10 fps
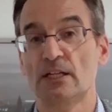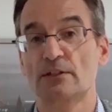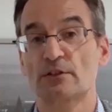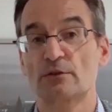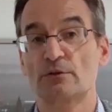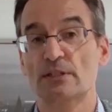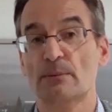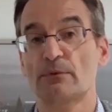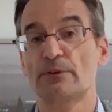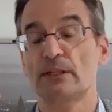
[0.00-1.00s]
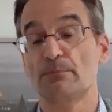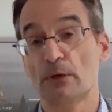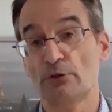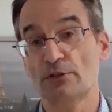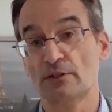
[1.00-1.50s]
to some of the
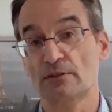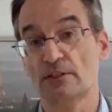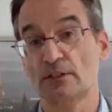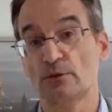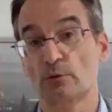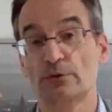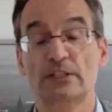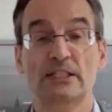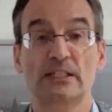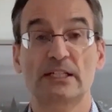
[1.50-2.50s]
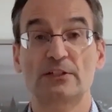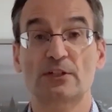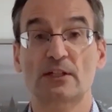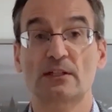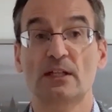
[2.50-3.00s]
emotions that your
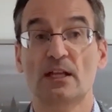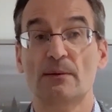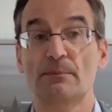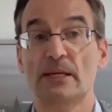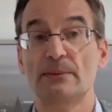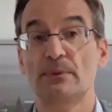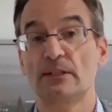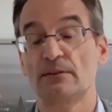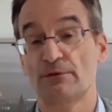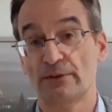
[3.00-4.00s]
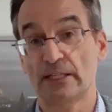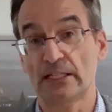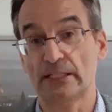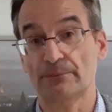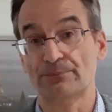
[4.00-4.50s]
teenager may be
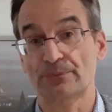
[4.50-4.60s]
feeling.